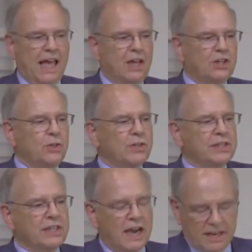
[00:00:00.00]
to the
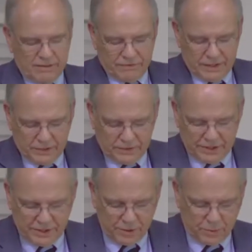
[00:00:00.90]
side of the field
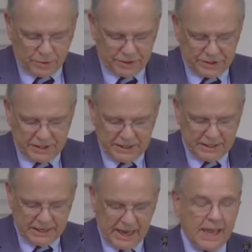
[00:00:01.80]
near the woods,
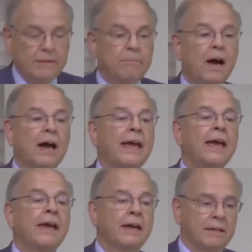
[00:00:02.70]
and by
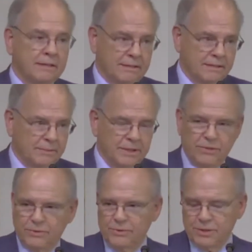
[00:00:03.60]
hand we
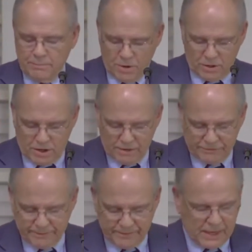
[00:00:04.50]
threw them all off
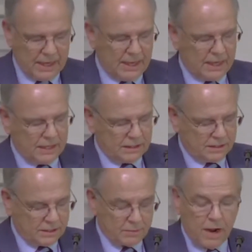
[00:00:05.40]

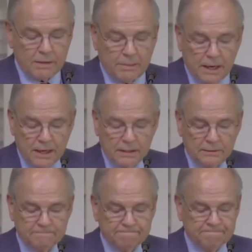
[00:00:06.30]
into the rock pile.
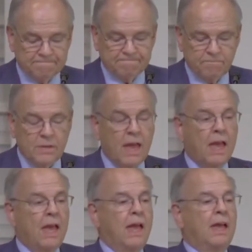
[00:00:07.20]

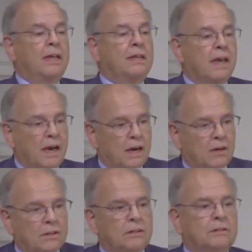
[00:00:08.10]
Now,
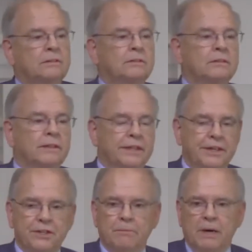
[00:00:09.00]

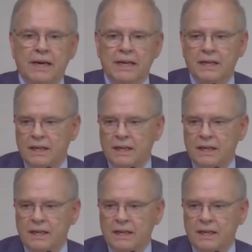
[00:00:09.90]
these are my